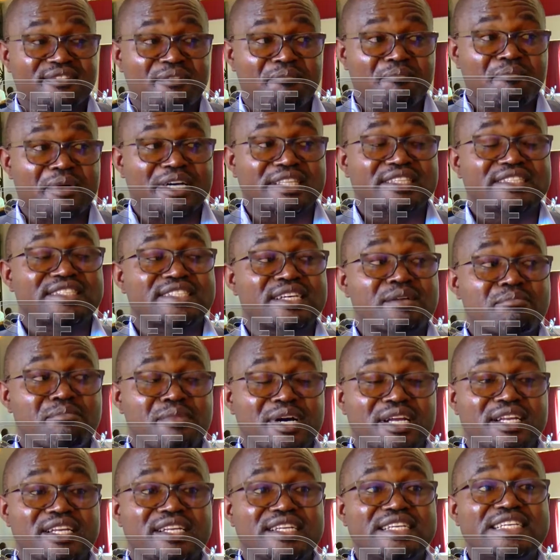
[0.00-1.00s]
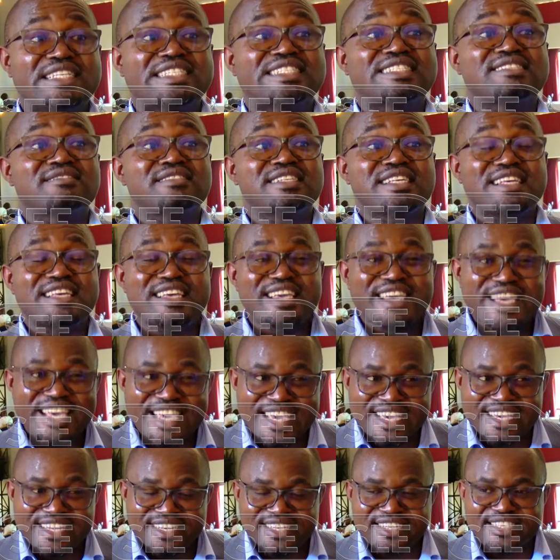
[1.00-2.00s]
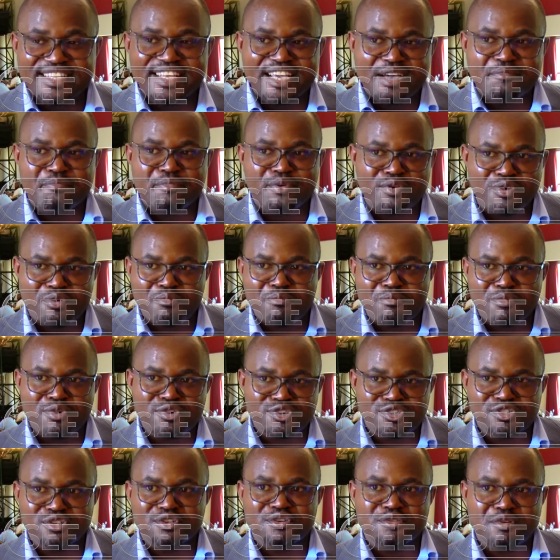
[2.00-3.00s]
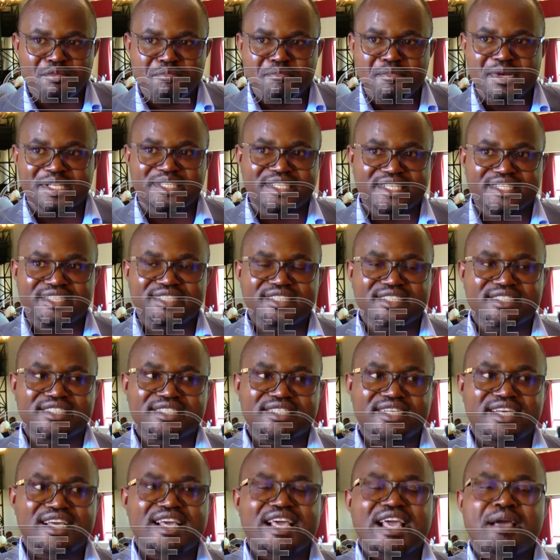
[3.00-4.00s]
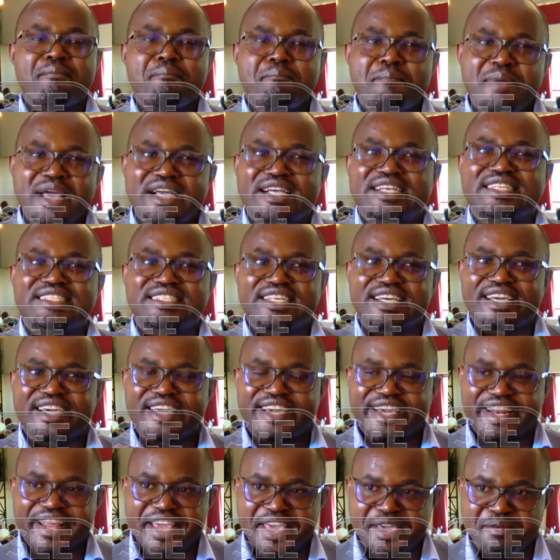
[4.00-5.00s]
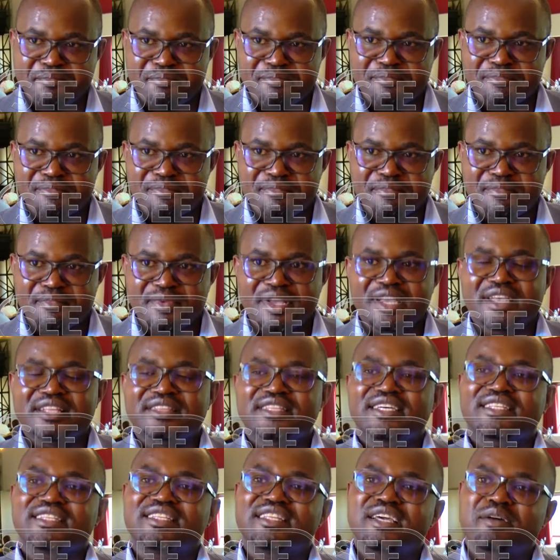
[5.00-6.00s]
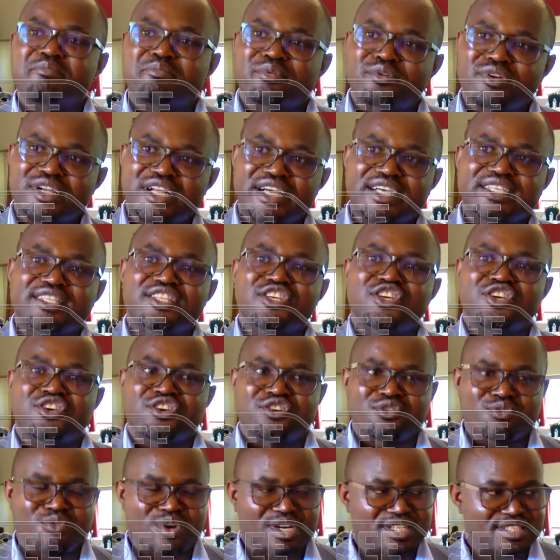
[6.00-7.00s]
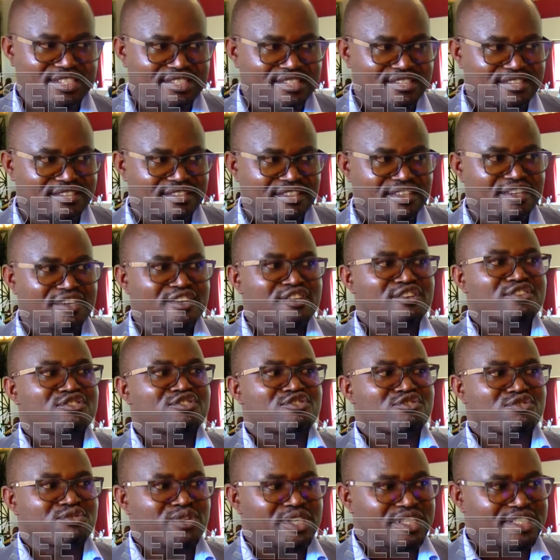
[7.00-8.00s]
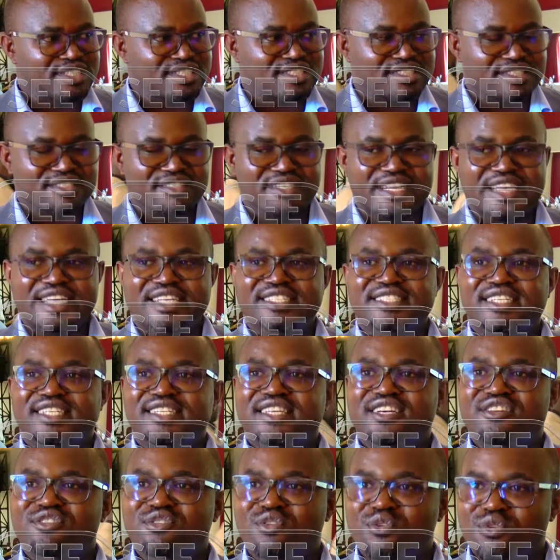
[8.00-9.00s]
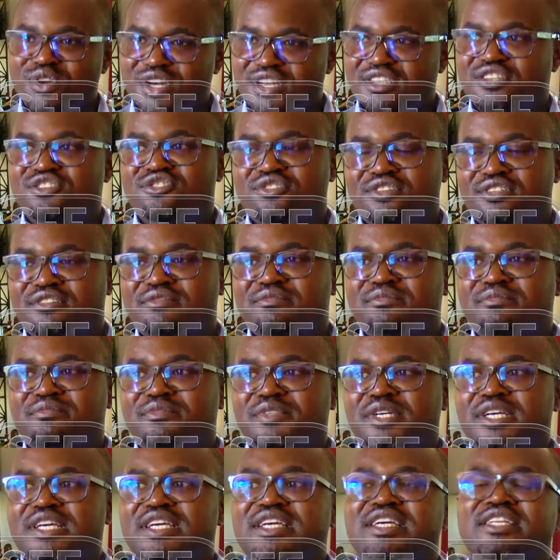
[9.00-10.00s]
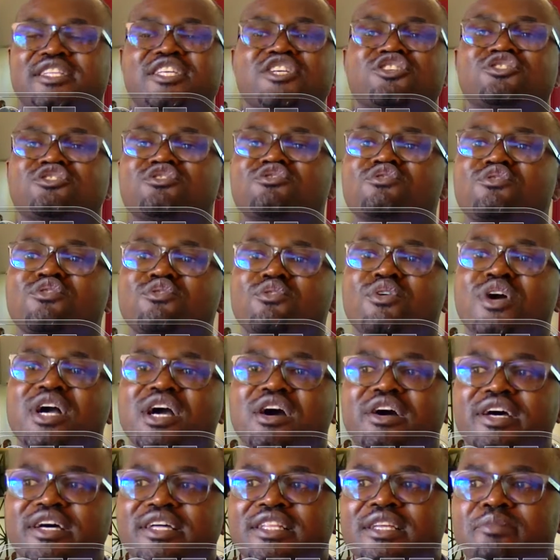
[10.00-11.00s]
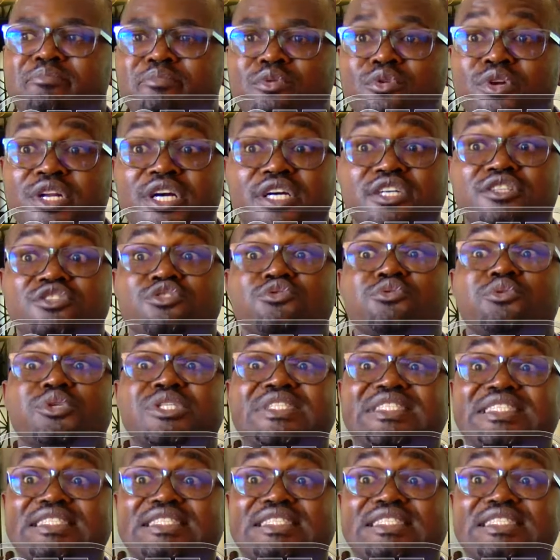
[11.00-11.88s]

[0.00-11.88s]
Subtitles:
But someone is in their promotional messages, makes a claim that their product cures, treats a certain condition, it is no longer the product you